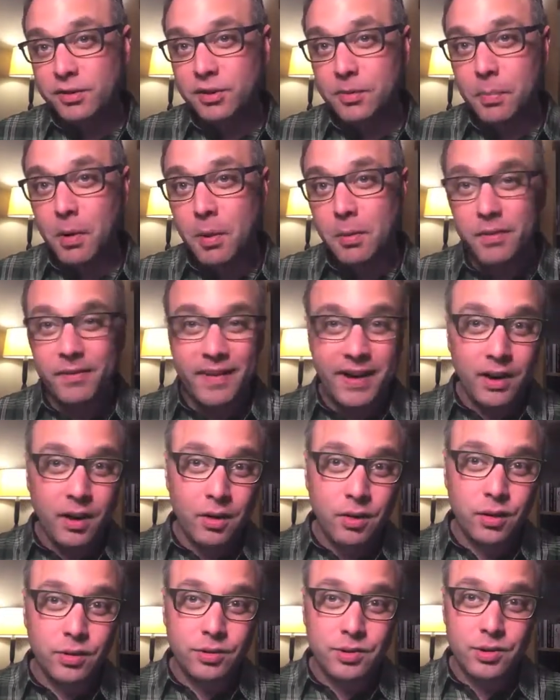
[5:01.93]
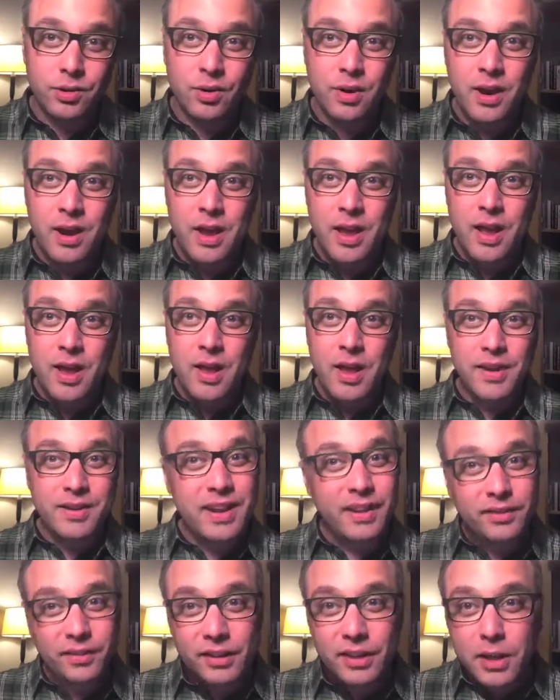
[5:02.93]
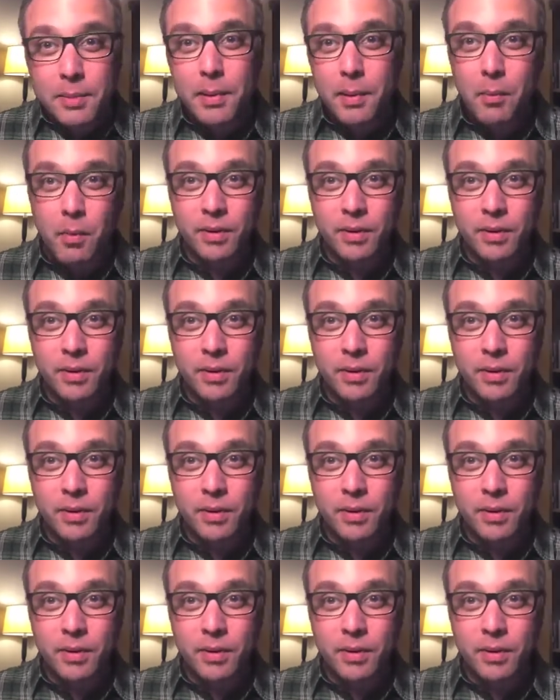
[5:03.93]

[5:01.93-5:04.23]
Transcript: Department of Agriculture, it takes a little bit